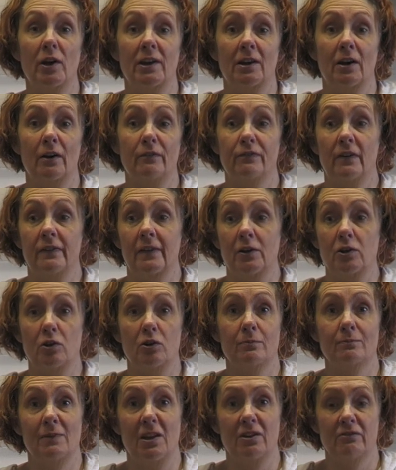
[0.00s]
enough, and then you
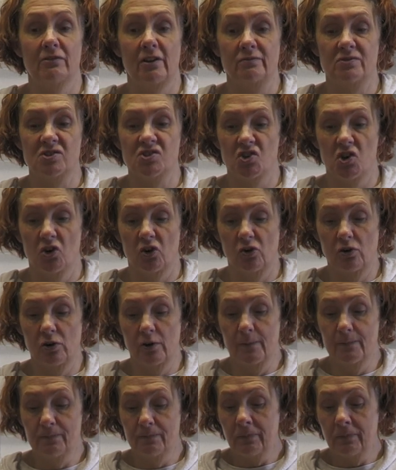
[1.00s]
can make your own stock.